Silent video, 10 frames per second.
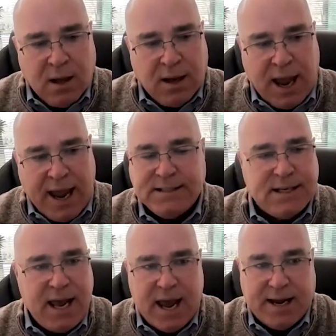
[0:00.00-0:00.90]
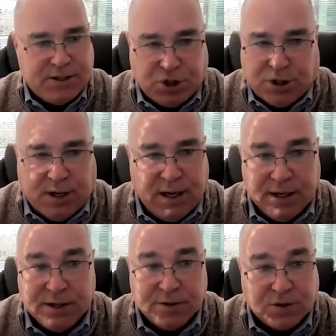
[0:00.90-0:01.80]
ACH
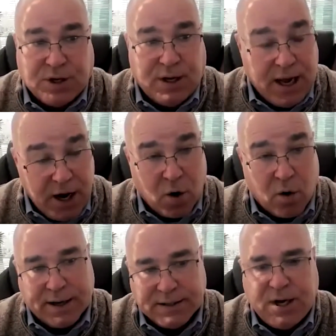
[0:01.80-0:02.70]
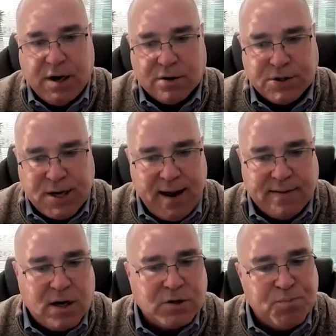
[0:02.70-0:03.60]
is here and it's here to stay,
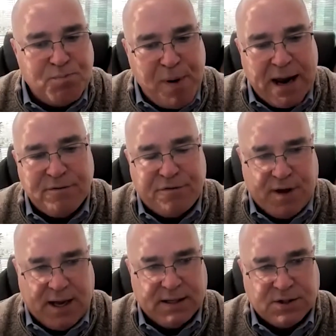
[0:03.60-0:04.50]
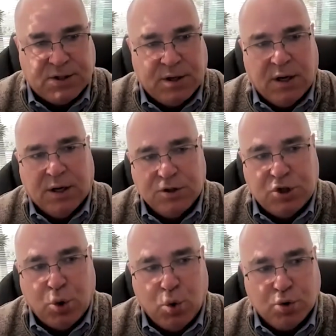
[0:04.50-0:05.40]
and there's benefits
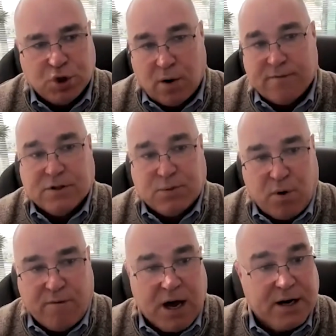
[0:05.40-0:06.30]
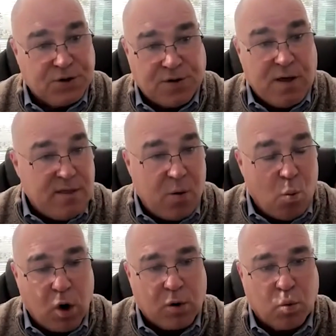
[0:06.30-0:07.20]
to service providers that they
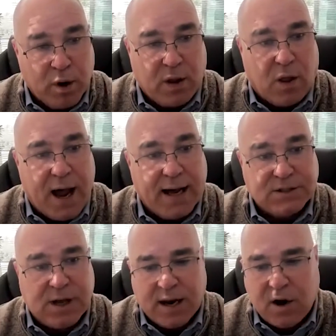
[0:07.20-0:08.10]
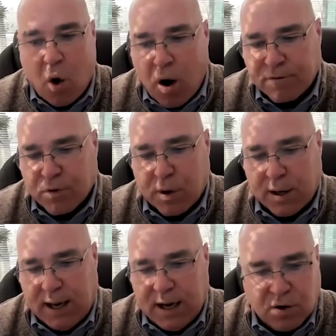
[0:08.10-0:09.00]
want to realize. And
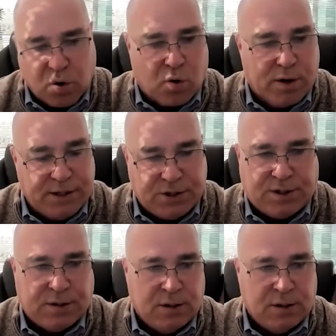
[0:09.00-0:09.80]
offering increased